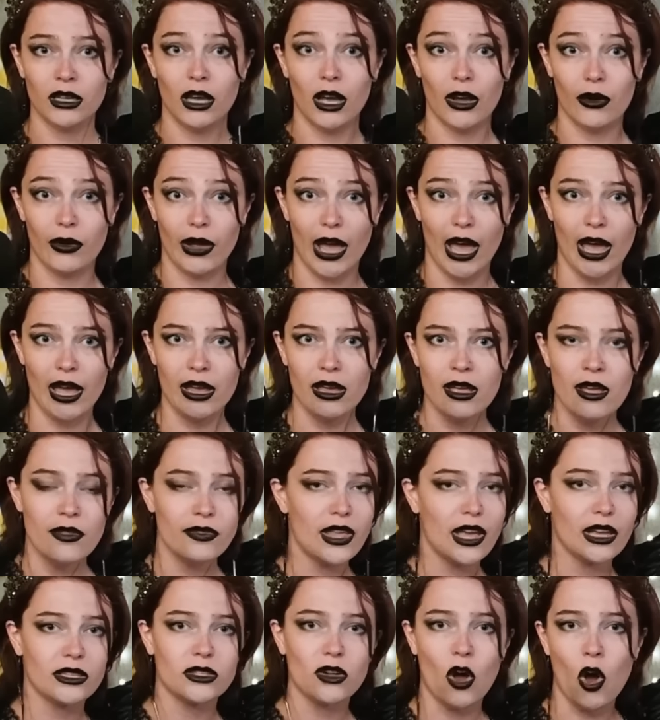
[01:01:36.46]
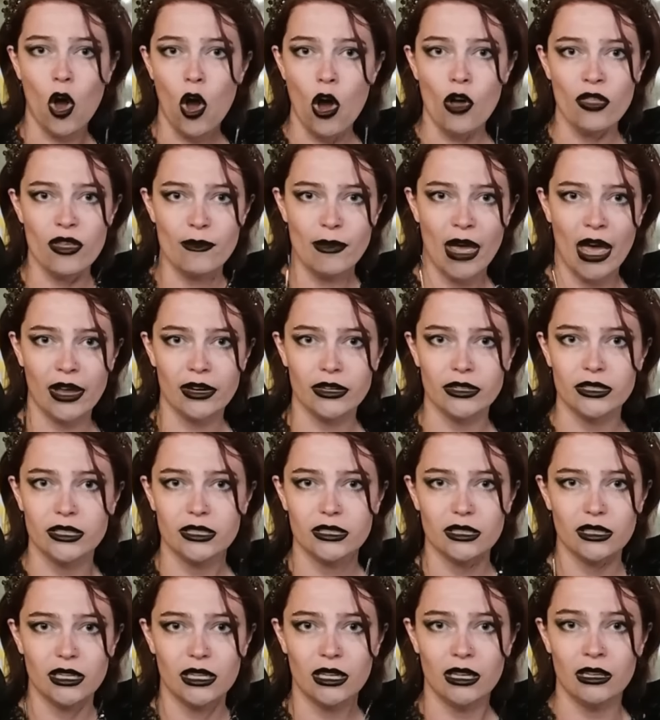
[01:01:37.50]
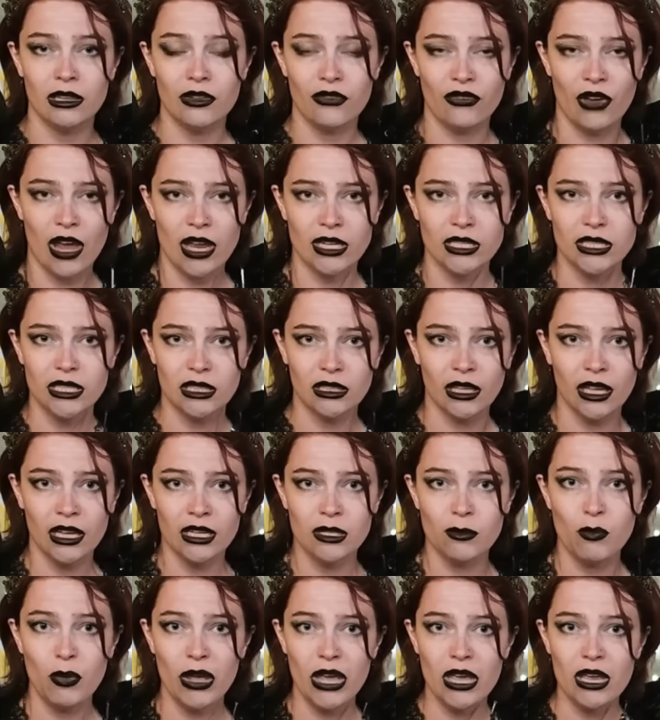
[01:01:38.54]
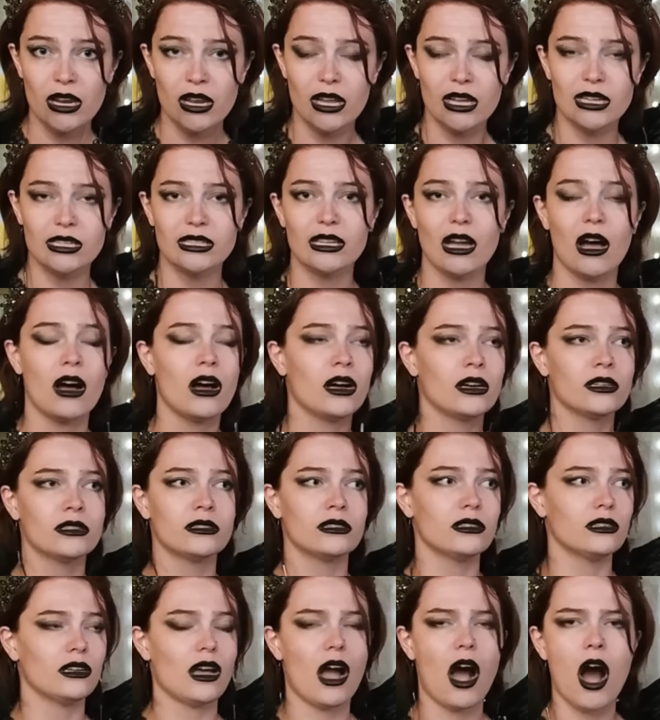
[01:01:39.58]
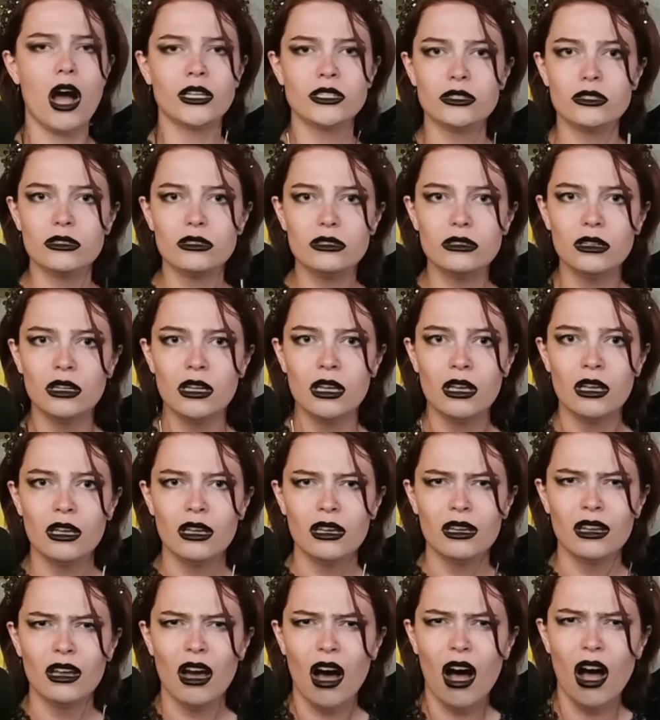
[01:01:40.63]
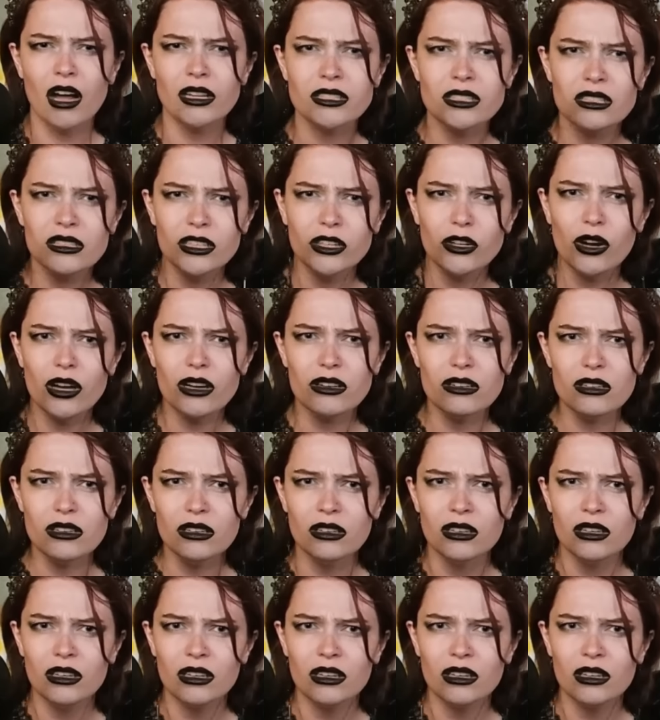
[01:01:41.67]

Okay? That's all that matters in the Fantasyland bit is Hansel and Gretel?